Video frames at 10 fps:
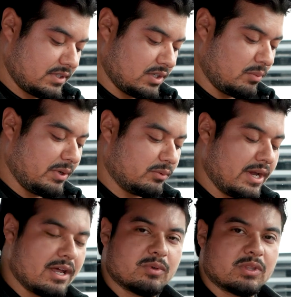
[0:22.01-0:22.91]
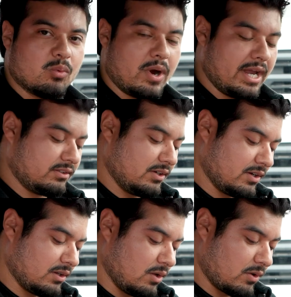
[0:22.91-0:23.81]
It'll be red with the white
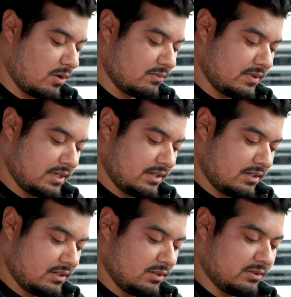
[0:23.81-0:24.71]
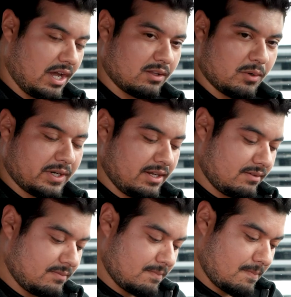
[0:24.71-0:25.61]
Toyota logo. You download it.